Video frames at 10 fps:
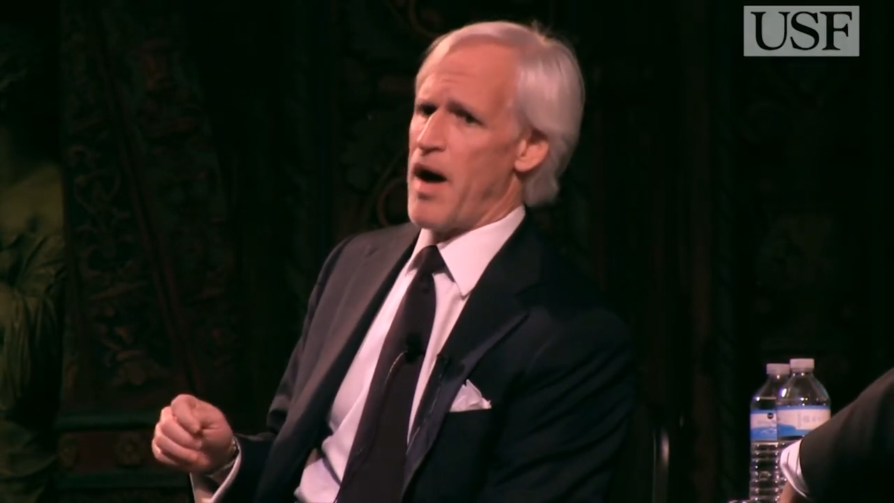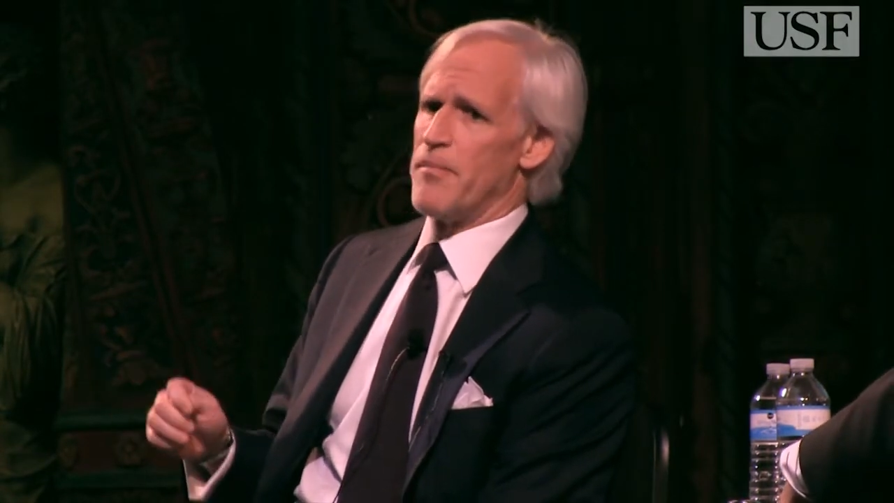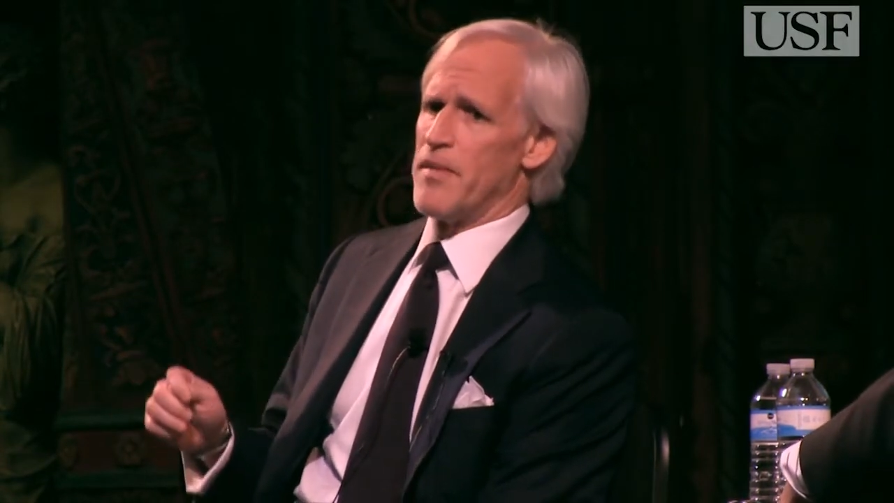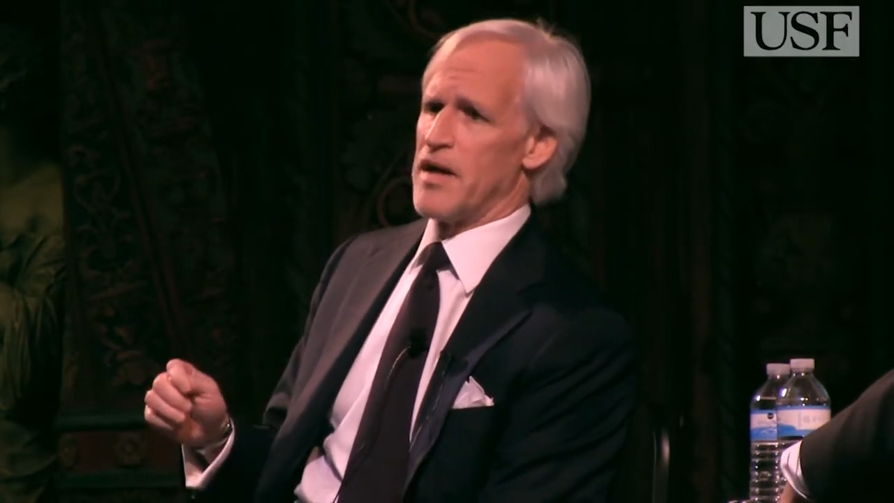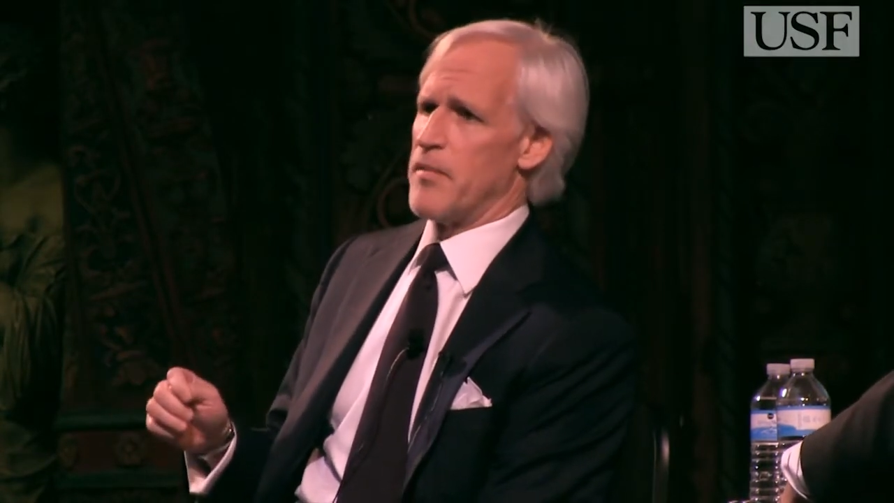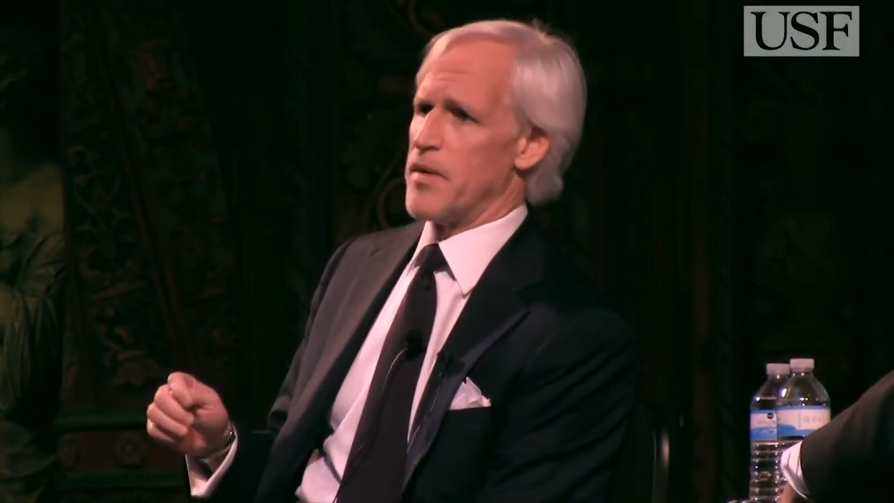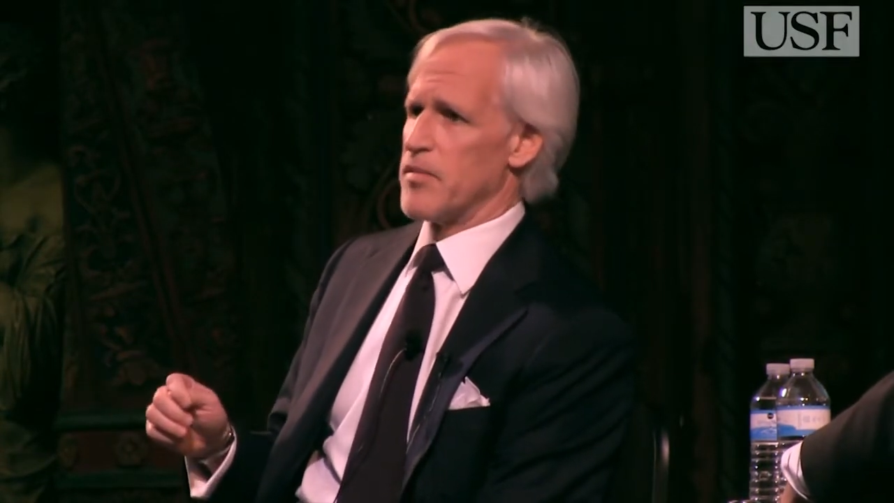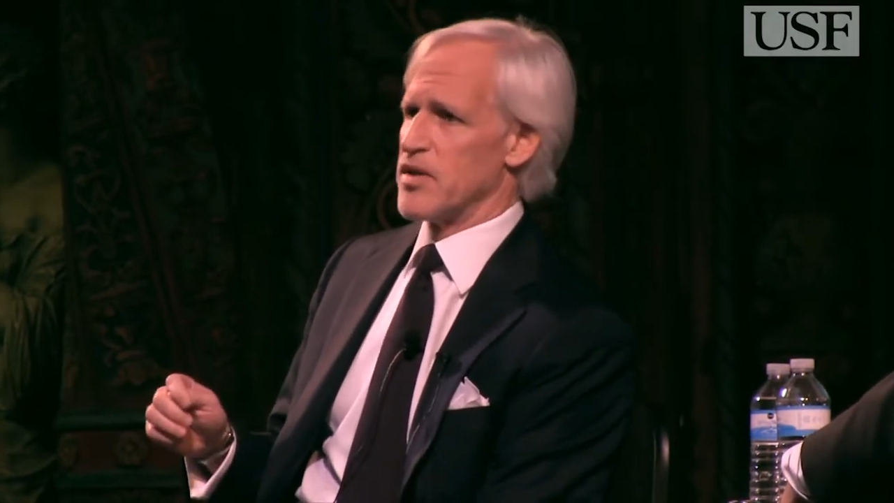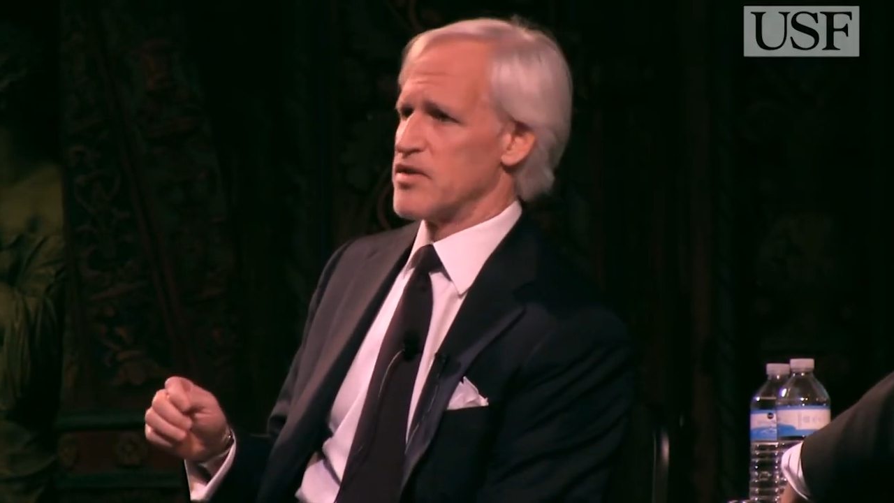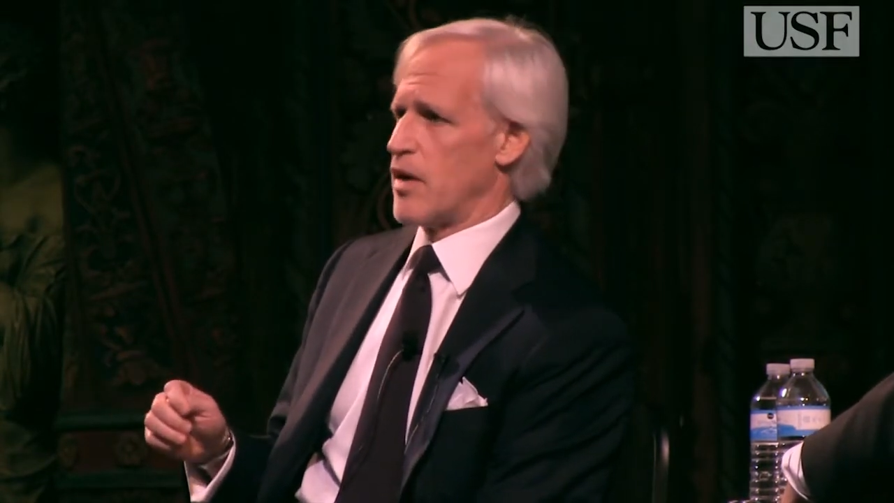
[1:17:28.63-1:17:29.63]
Pop may not be
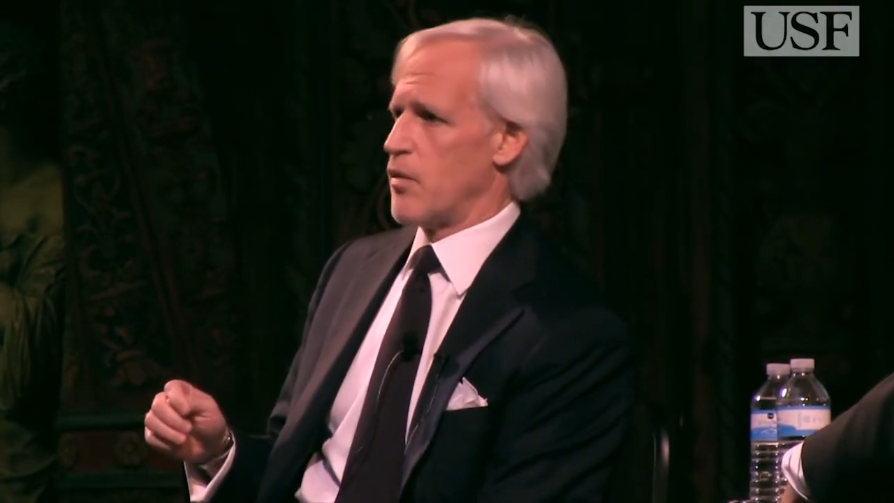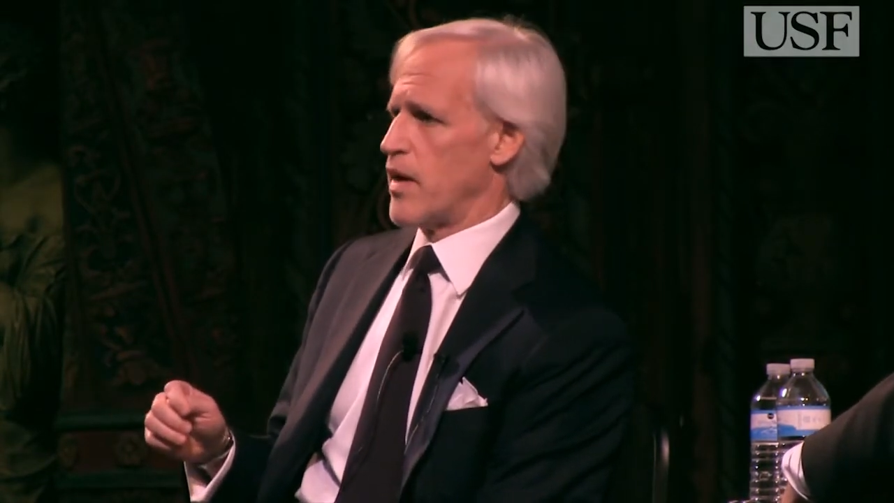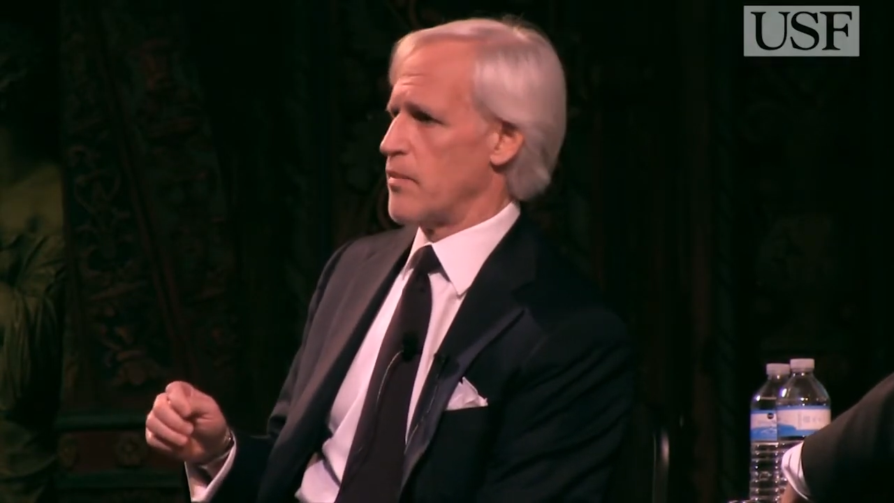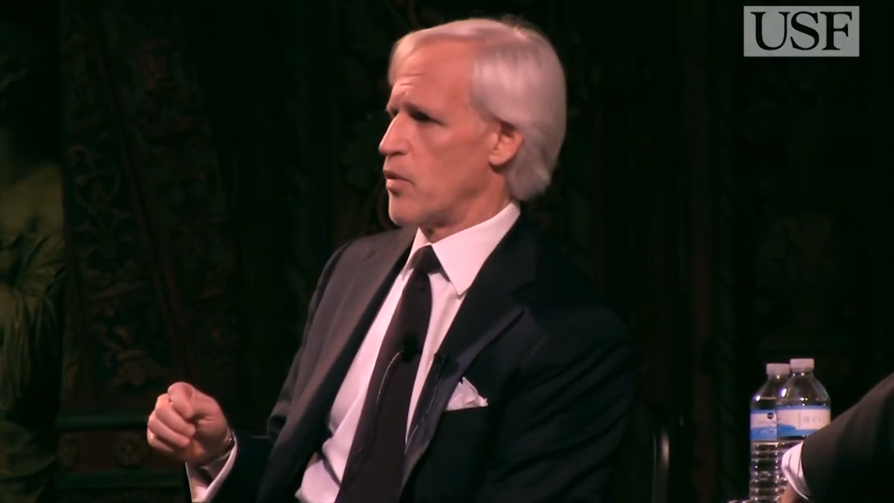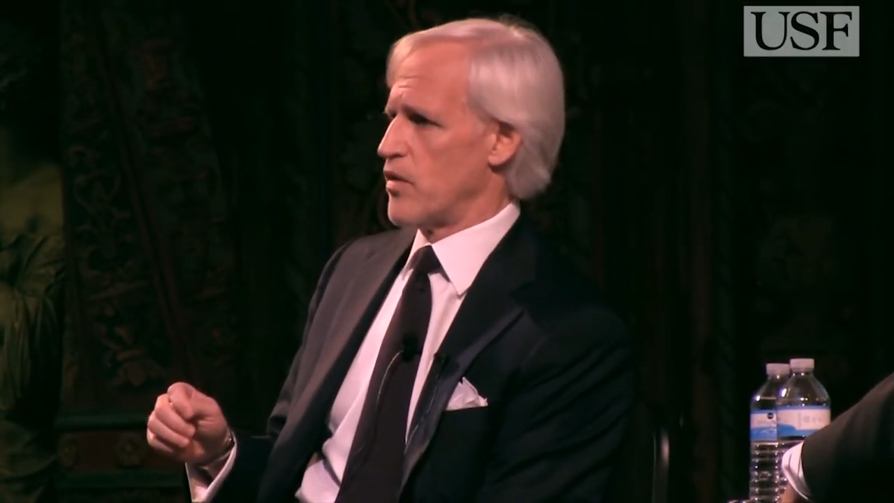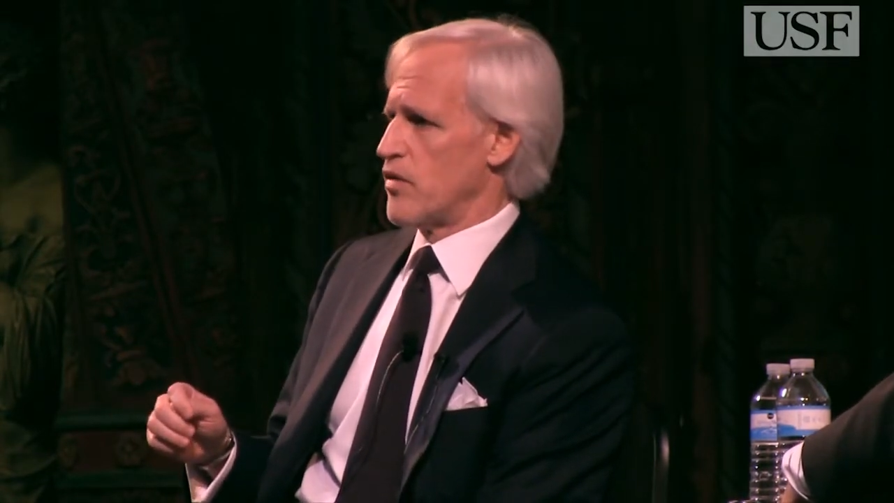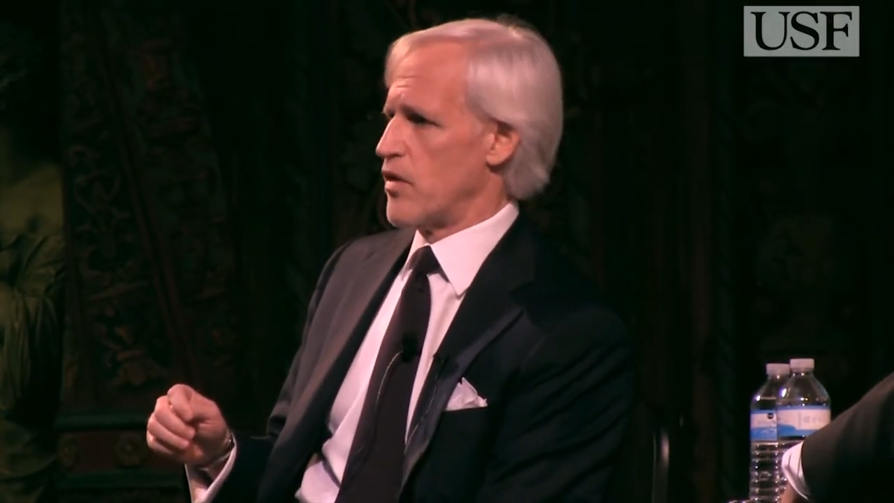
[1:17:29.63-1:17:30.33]
able to stay awake more